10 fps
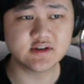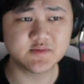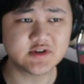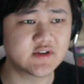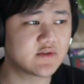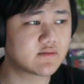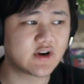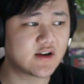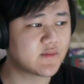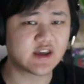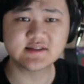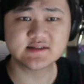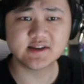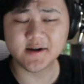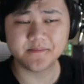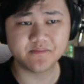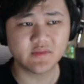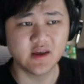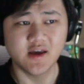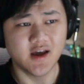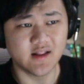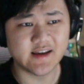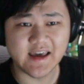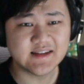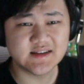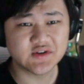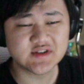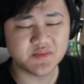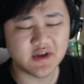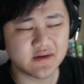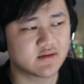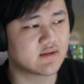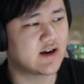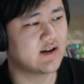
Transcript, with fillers: Especially if you run him against, um, like Entei or something, right?